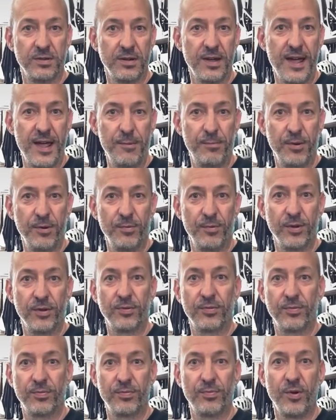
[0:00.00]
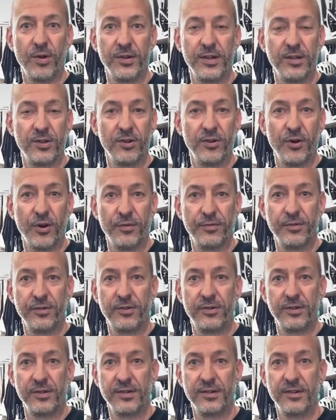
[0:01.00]
happy with what they could offer,
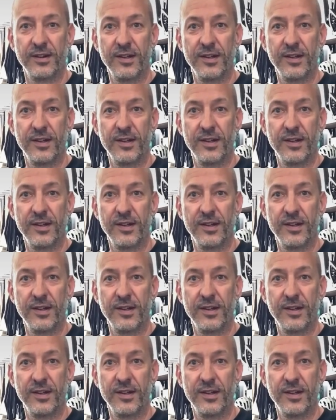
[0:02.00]
and